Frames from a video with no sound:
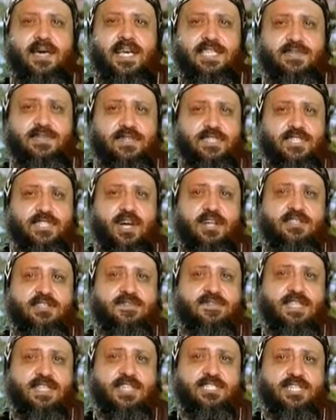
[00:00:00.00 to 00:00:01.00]
As a result
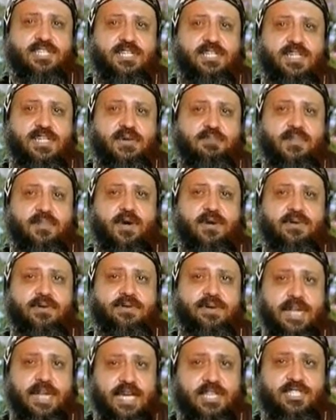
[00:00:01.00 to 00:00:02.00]
of such an
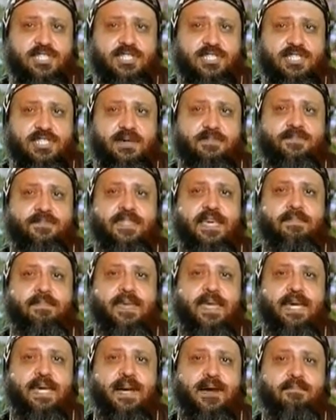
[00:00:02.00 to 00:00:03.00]
immoral relationship, they
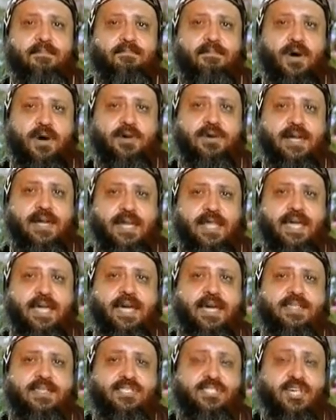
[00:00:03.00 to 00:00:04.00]
become morally
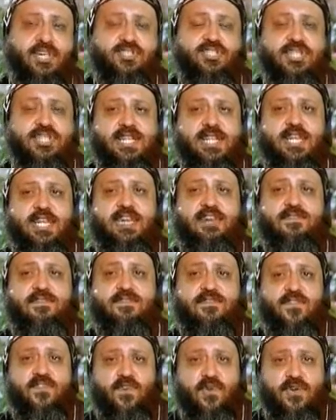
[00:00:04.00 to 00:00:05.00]
and socially
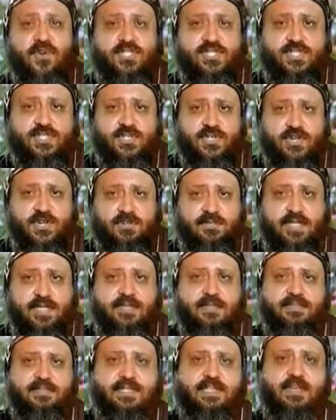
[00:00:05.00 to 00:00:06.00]
forced to
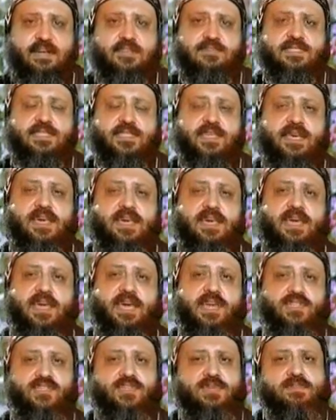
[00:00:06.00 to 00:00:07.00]
commit themselves
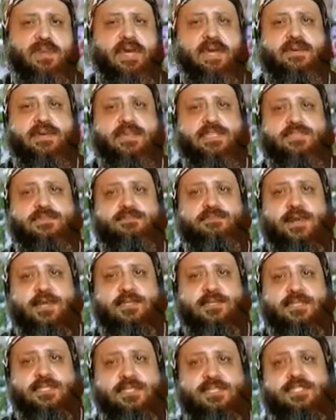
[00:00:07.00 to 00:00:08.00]
into marriage
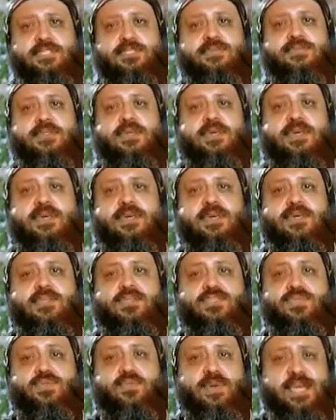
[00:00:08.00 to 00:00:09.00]
bondage
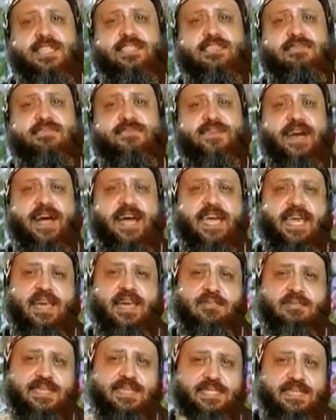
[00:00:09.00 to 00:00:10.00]
to rectify
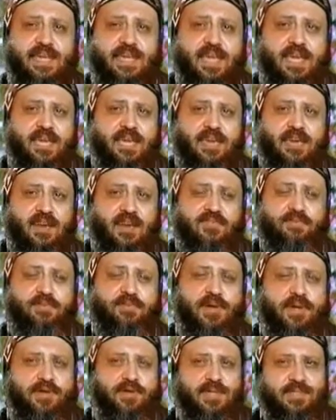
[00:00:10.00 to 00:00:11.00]
a mistake of
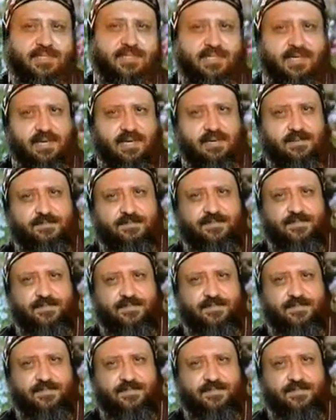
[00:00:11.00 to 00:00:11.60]
pregnancy.